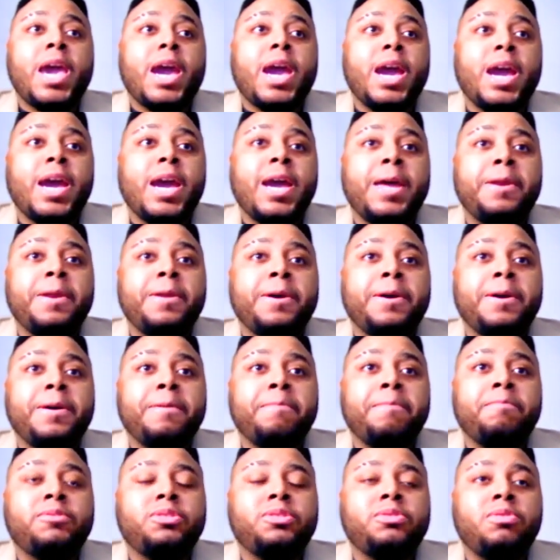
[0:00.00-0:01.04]
And
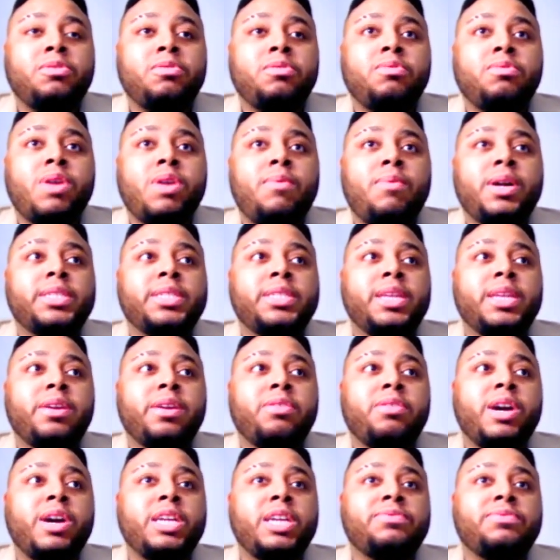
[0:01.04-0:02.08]
so I want to say thank
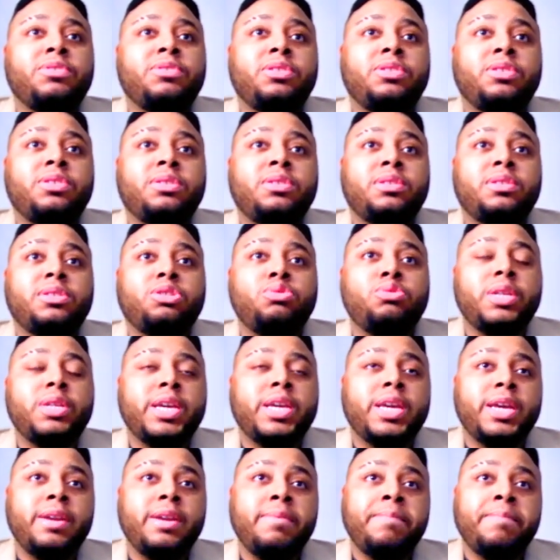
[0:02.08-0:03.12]
you guys for tuning
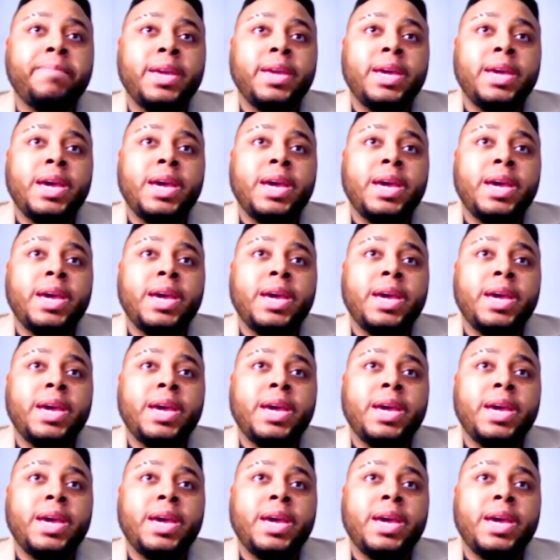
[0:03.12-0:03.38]
in.